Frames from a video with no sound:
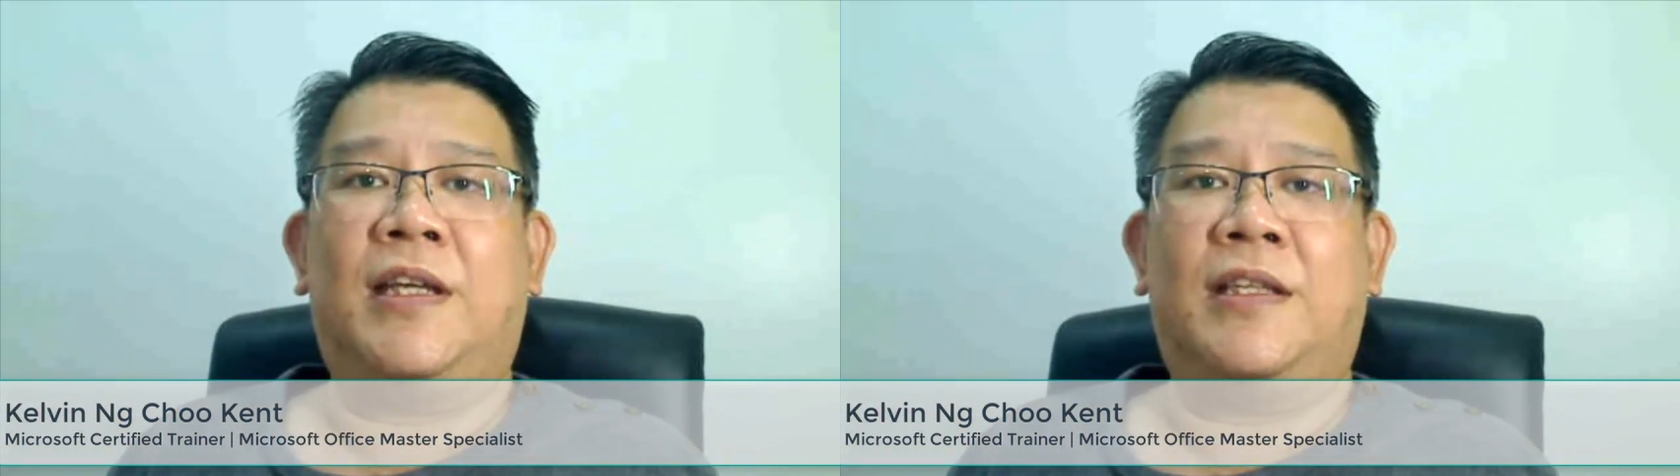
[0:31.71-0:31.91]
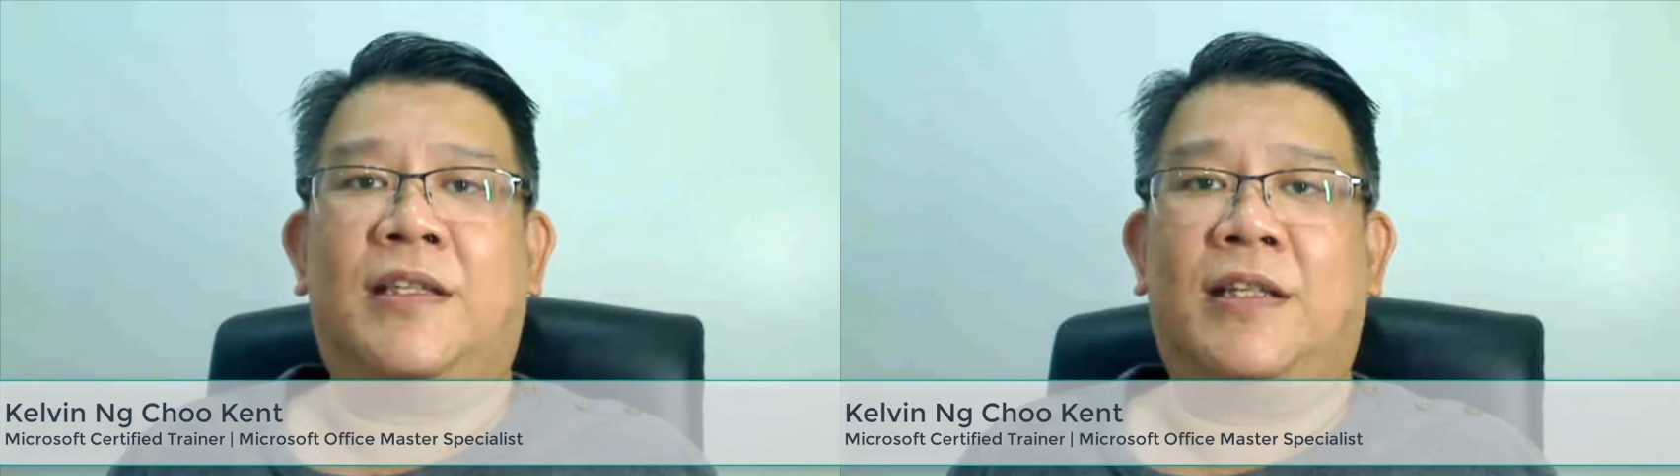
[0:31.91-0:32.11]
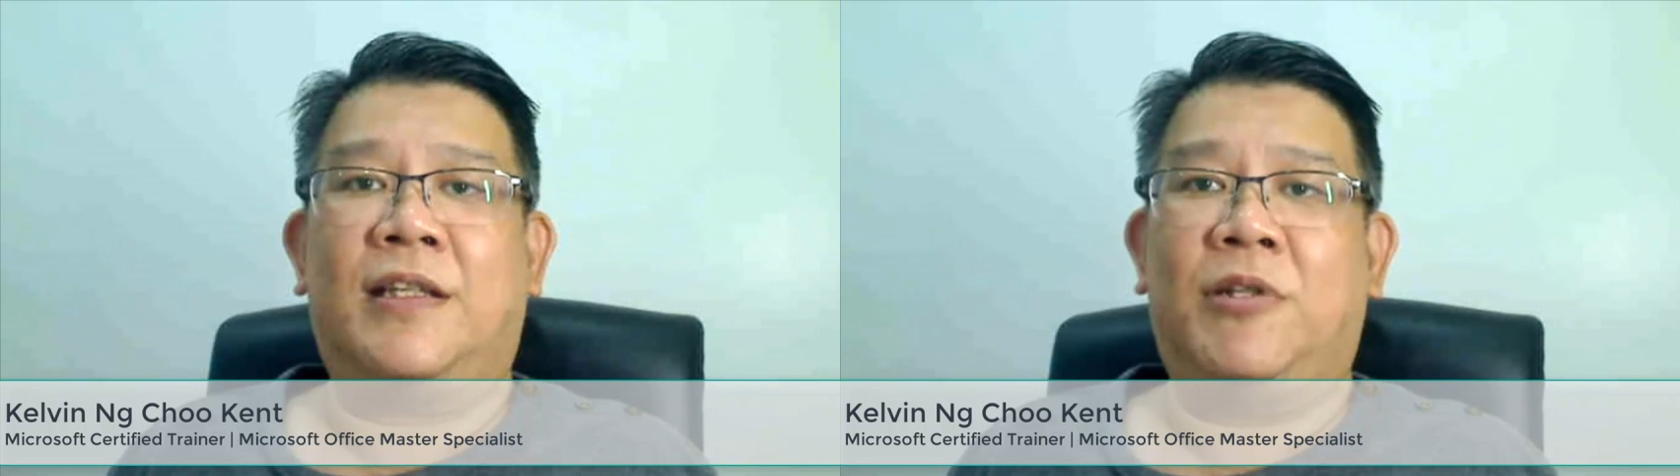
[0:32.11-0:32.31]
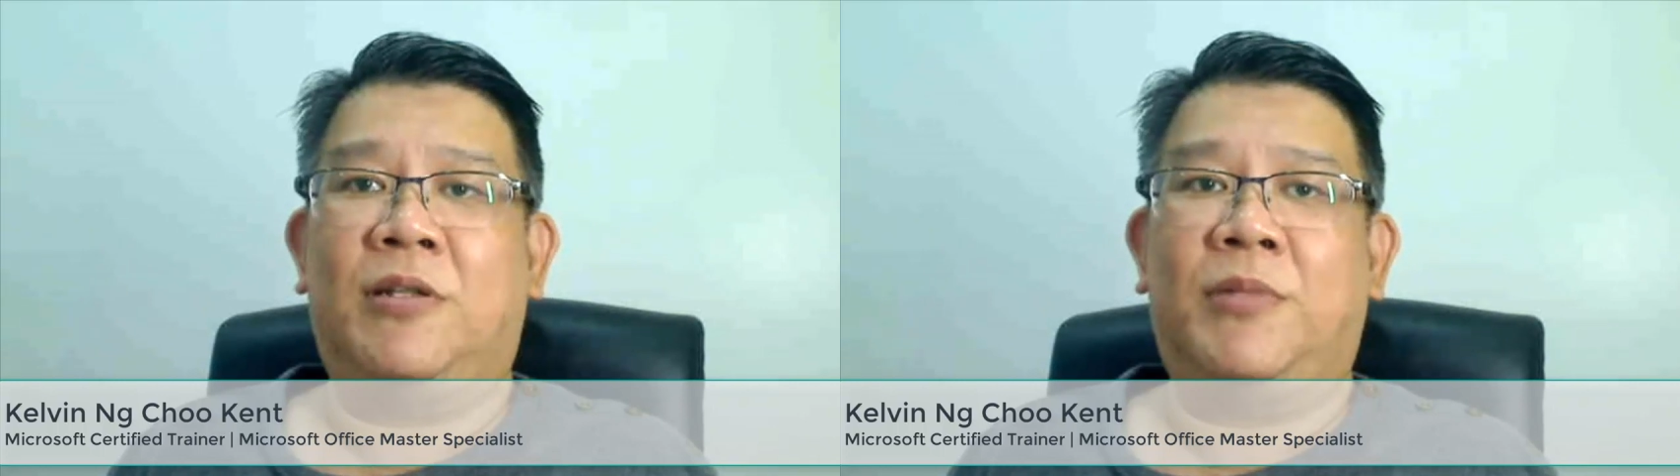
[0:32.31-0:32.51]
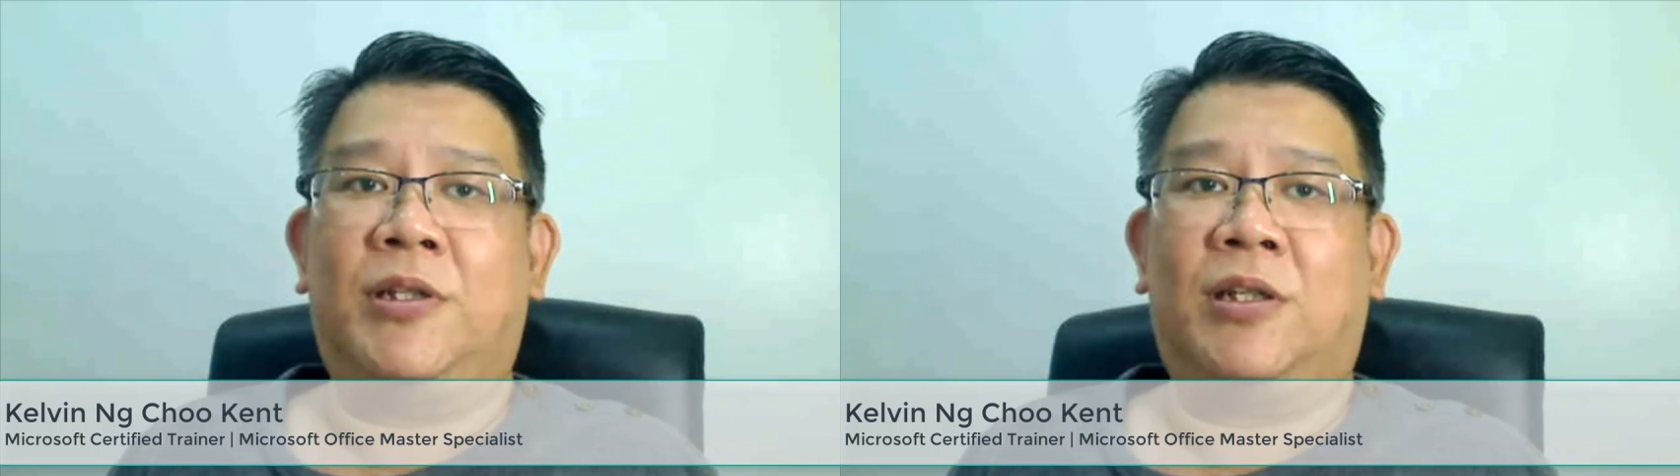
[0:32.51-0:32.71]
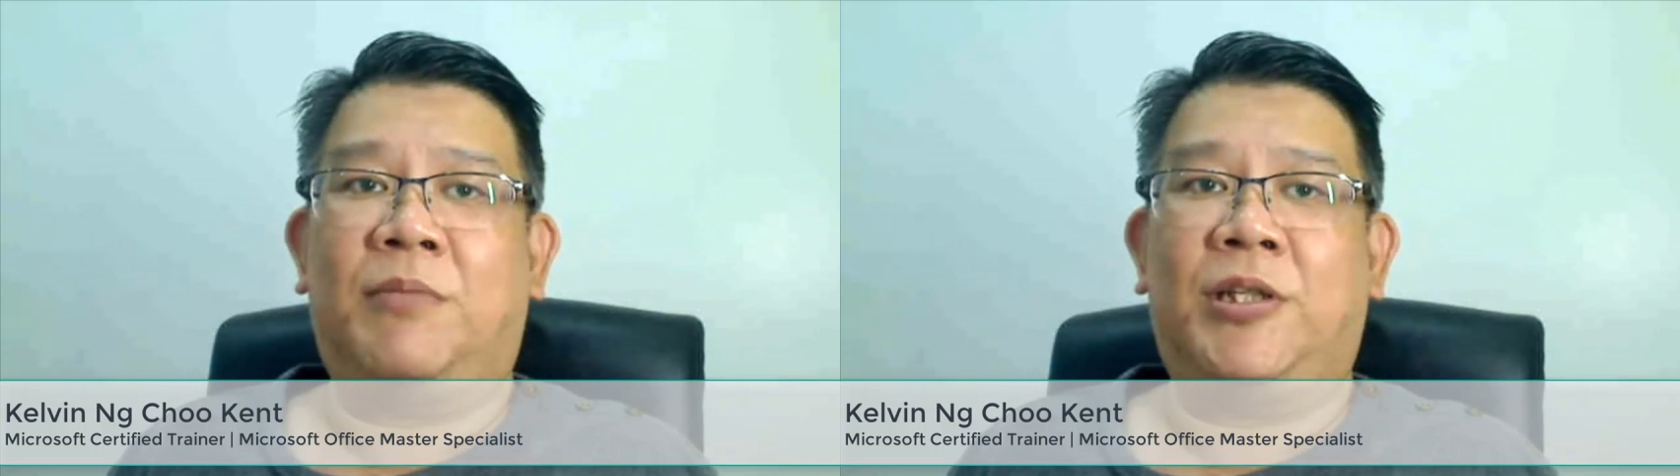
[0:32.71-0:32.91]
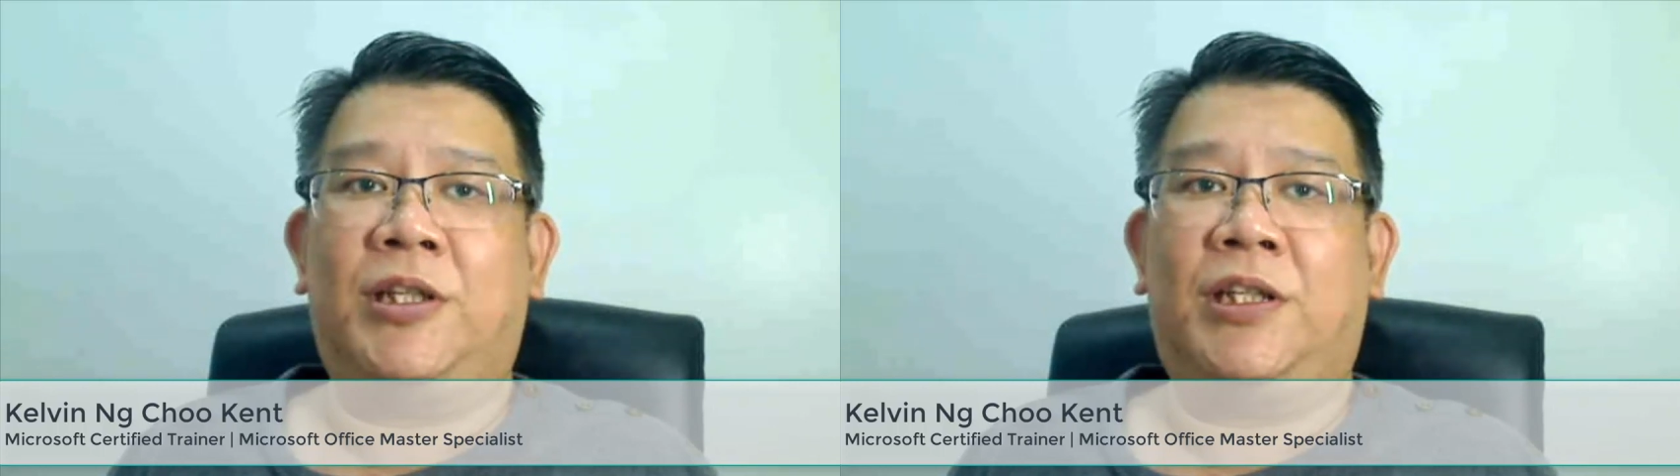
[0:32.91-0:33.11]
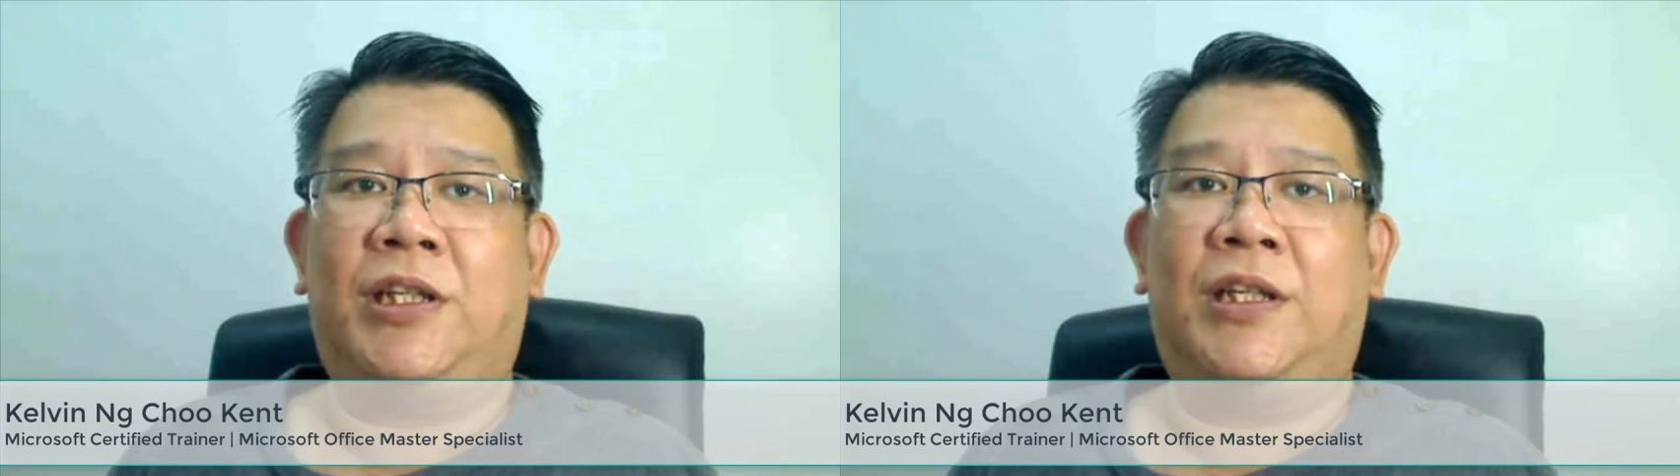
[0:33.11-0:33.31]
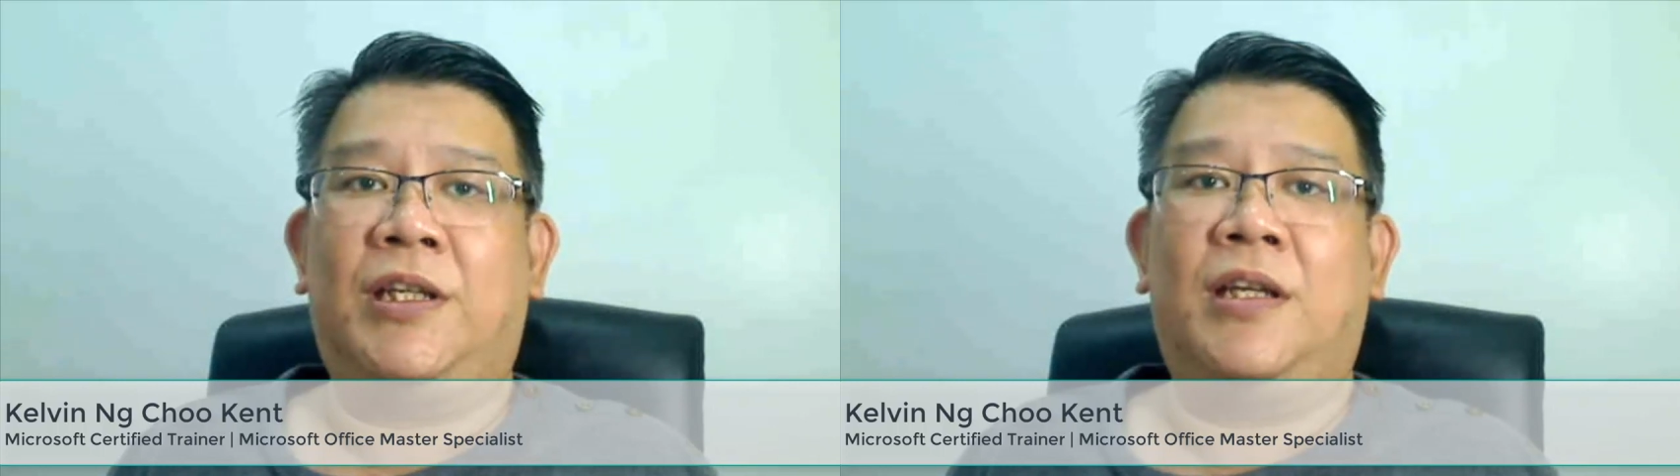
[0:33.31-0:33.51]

and some urban community.